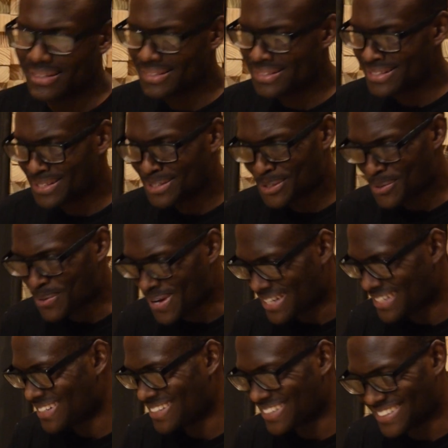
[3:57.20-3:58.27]
These
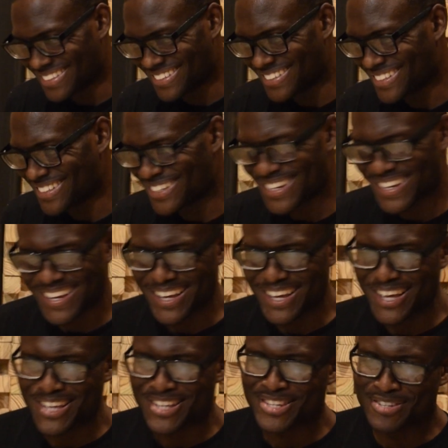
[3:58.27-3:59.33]
questions,
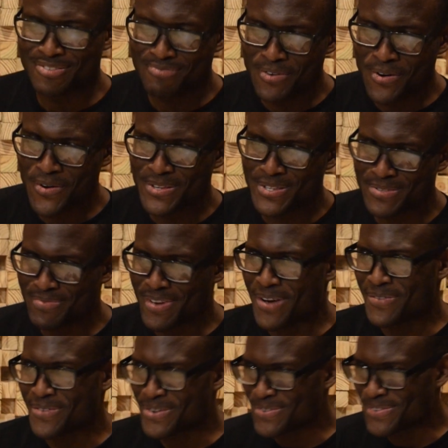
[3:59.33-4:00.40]
the most
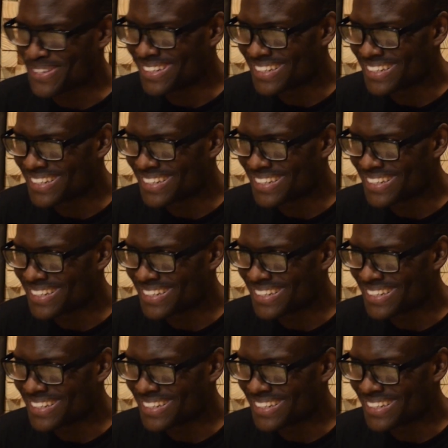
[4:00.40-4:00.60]
memorable.